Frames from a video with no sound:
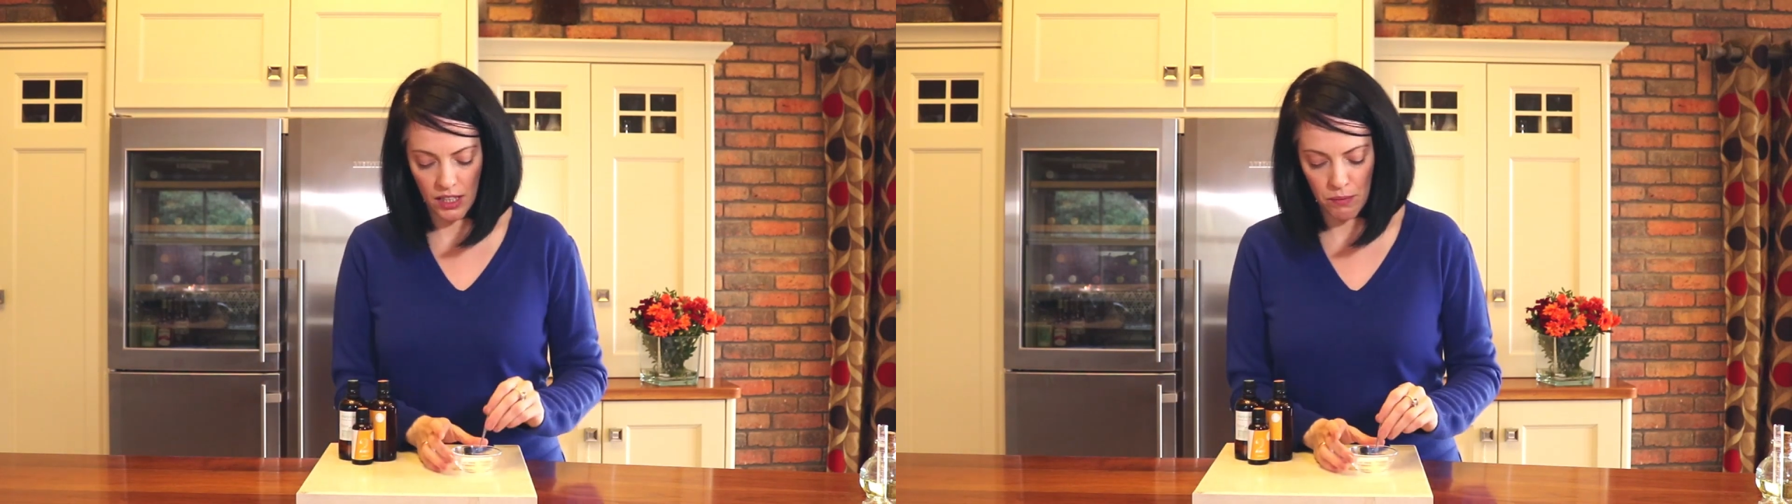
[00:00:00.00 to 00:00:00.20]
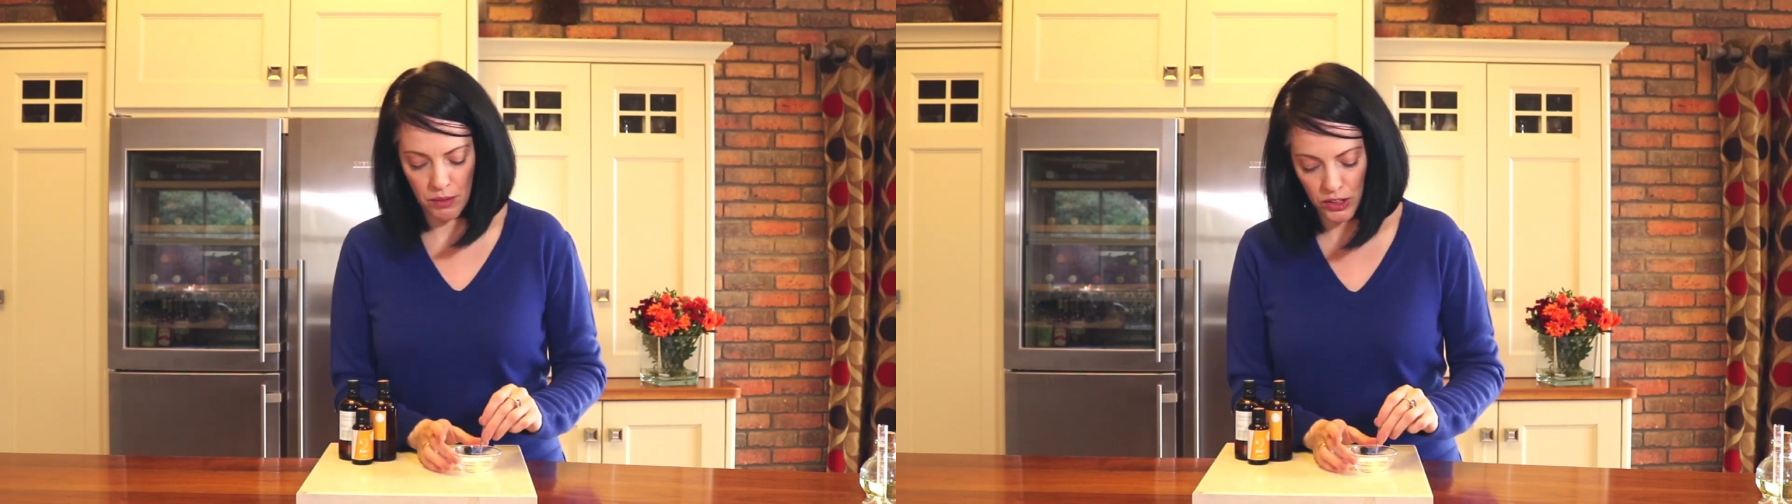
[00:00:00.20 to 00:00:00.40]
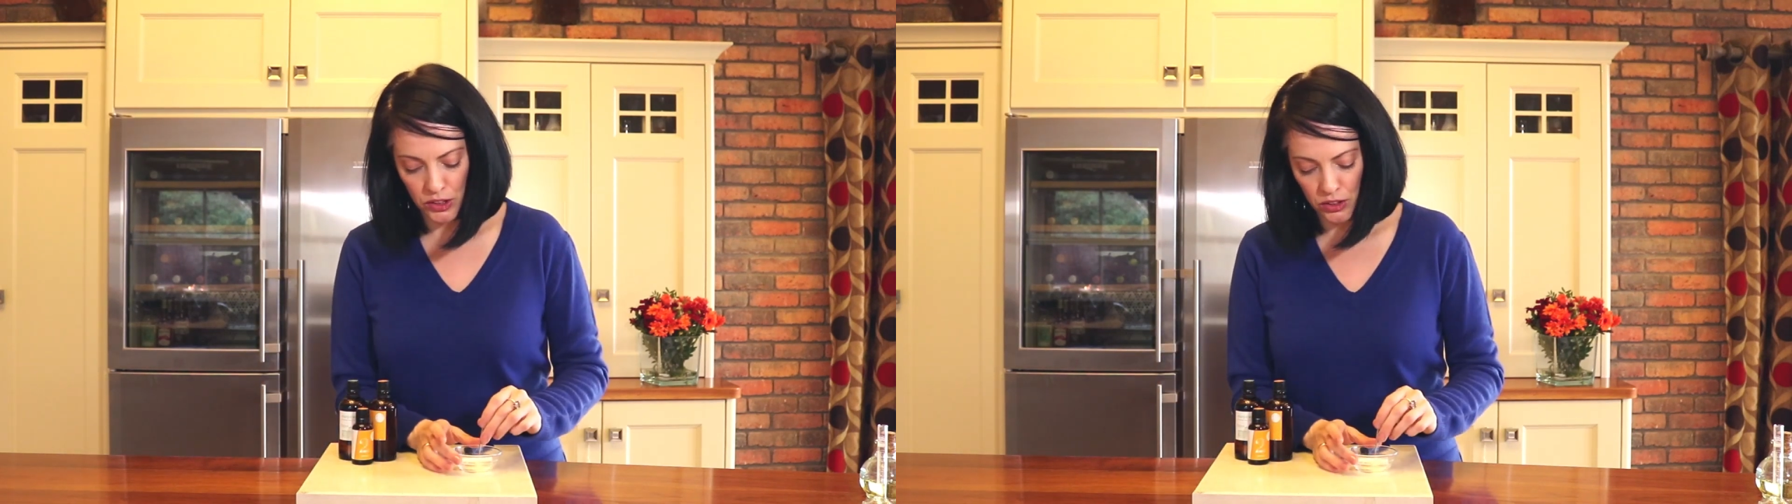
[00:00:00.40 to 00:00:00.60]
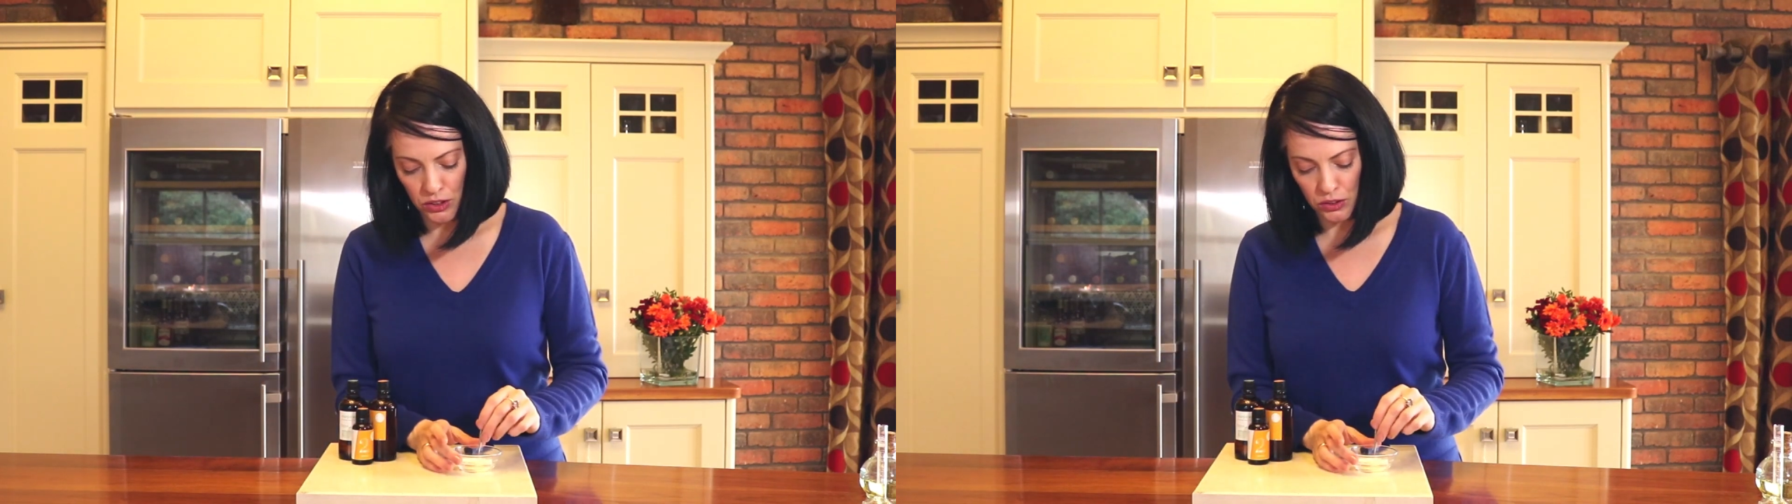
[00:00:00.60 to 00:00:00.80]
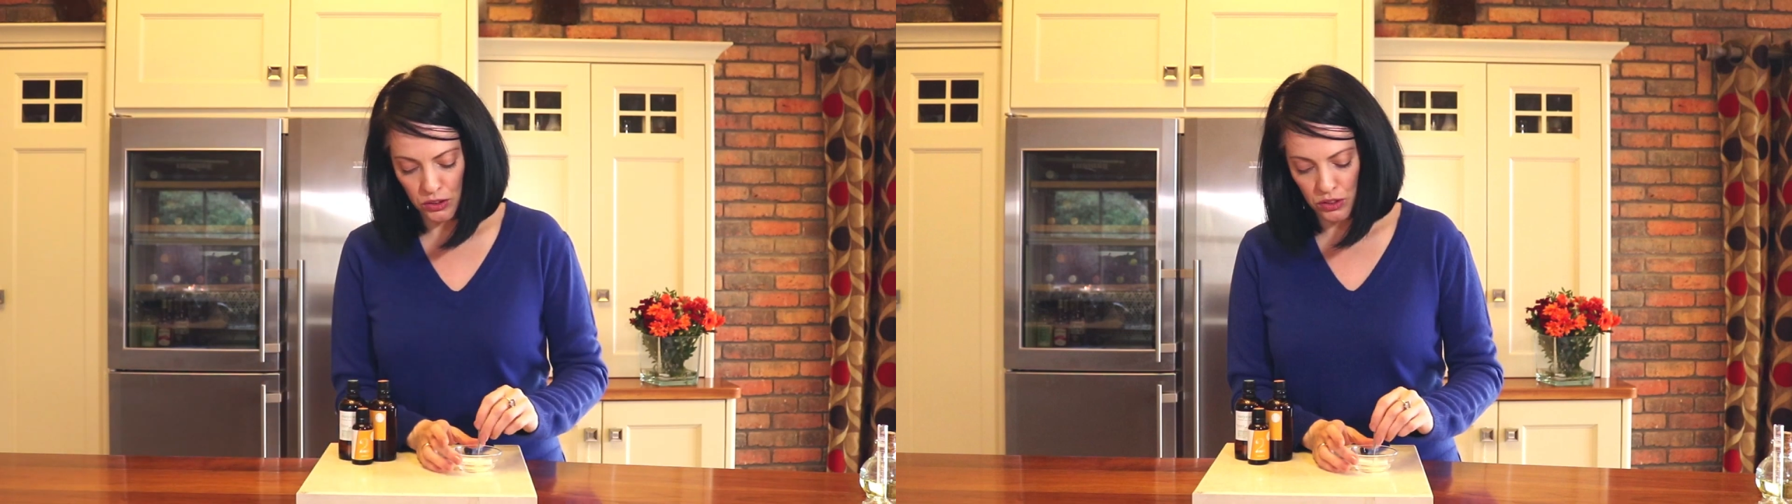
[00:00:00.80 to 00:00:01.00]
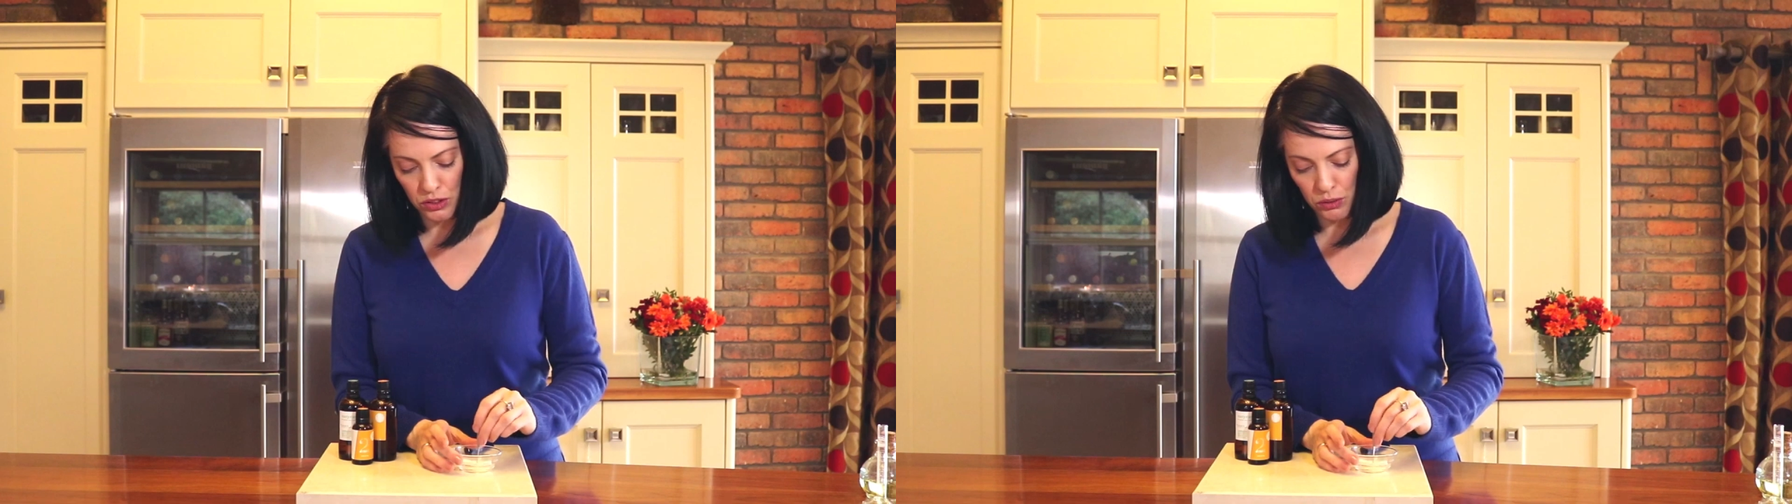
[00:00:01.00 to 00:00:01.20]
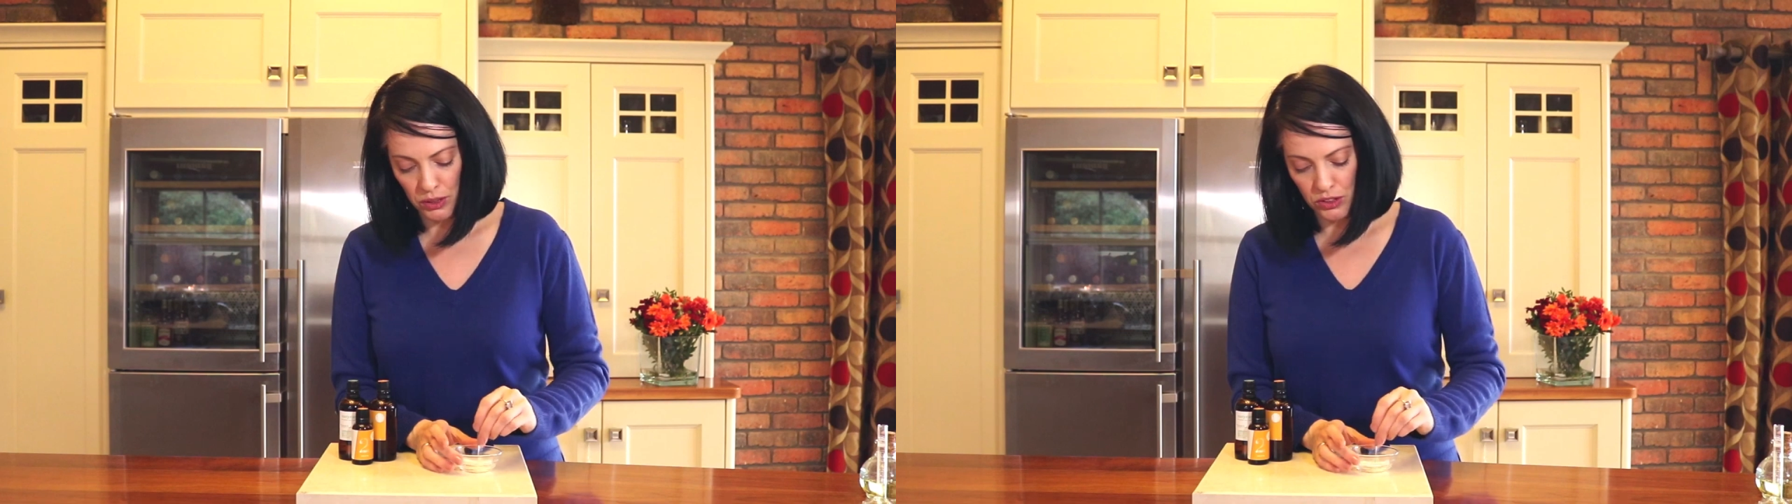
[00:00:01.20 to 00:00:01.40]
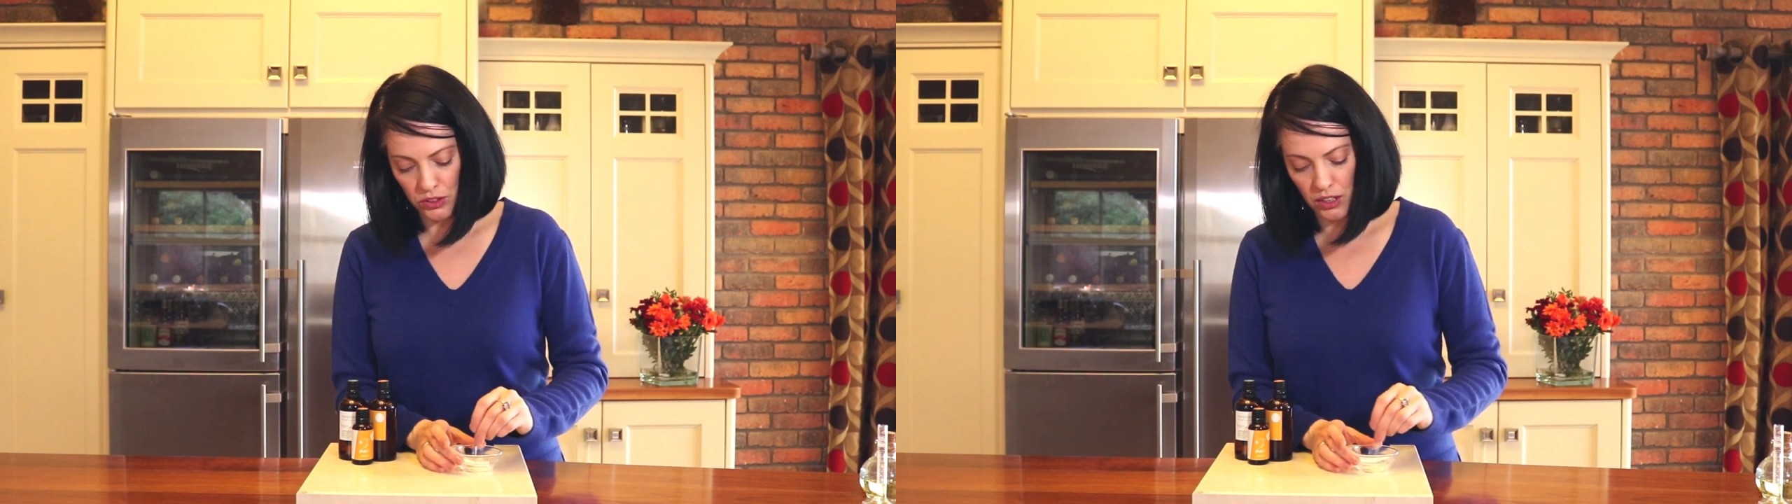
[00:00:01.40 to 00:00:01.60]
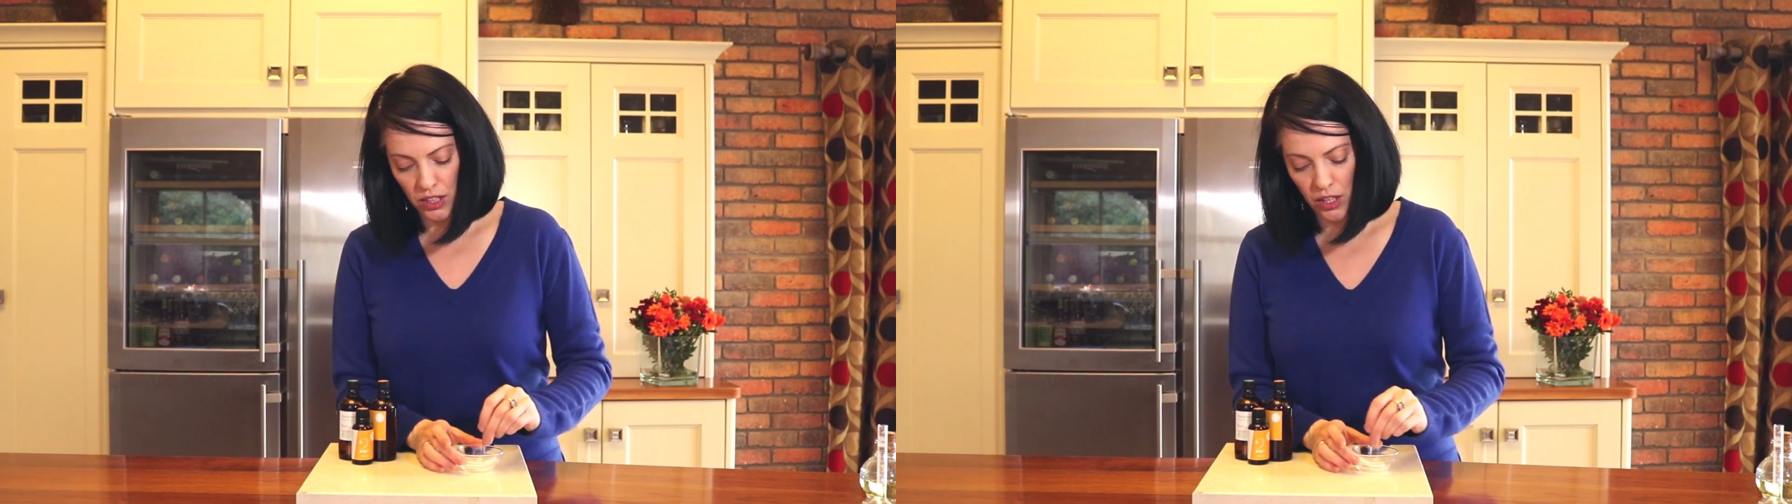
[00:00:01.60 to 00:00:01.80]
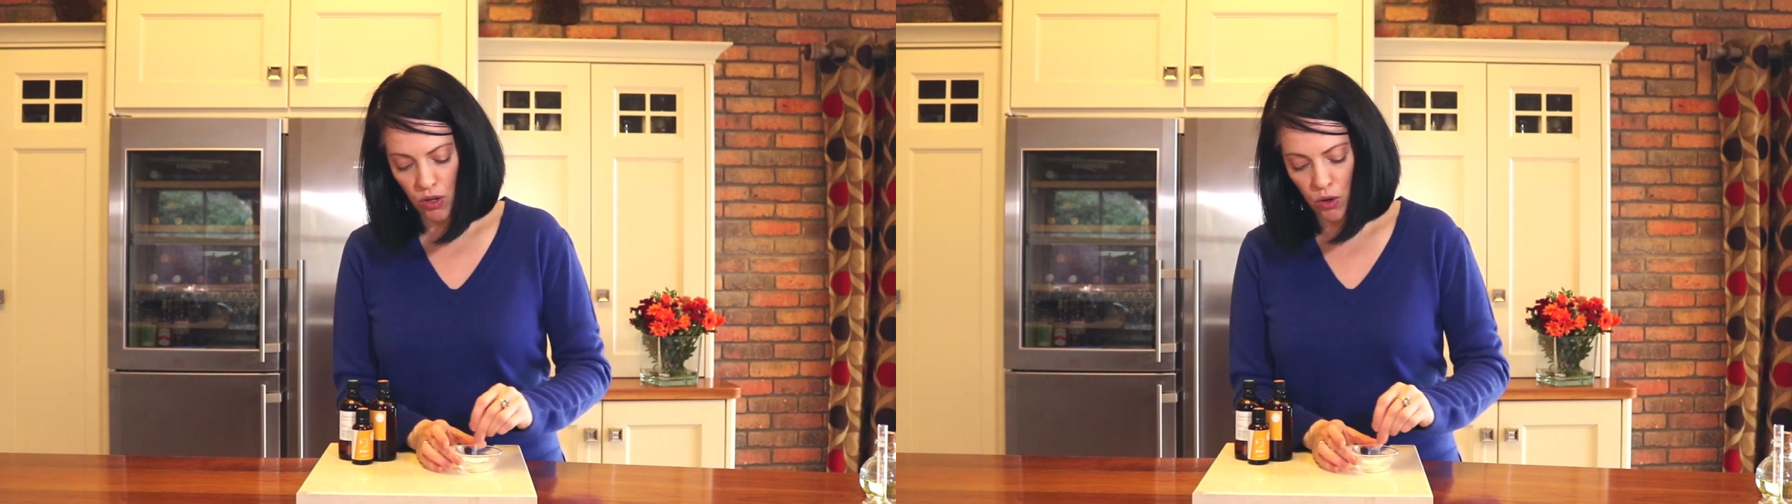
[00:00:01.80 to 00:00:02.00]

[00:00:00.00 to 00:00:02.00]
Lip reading: I make sure to use tweezers, and I